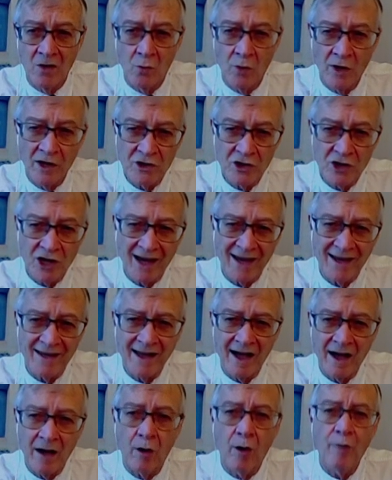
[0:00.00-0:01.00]
When
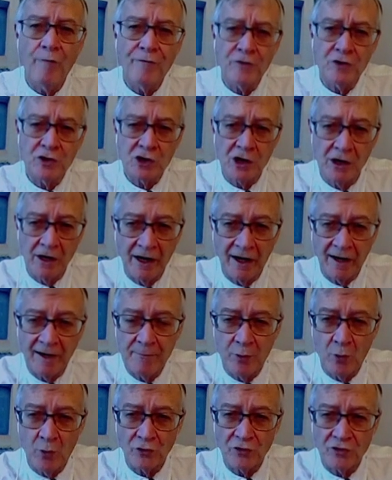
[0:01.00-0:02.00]
China officially
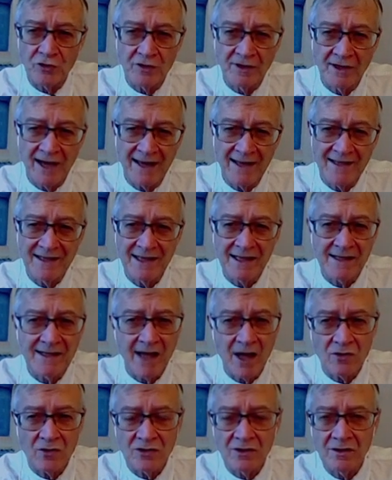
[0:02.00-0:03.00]
reported
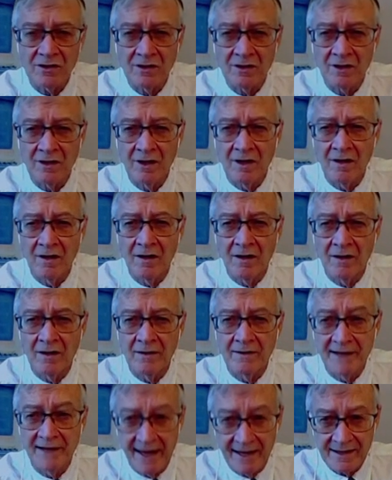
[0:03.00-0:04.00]
90,000
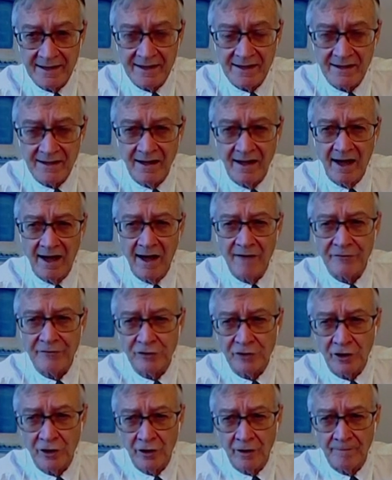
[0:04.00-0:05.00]
deaths
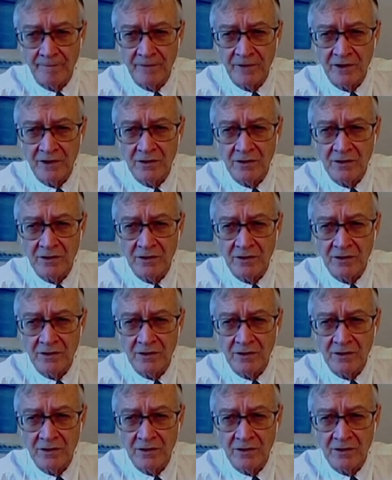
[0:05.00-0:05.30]
after,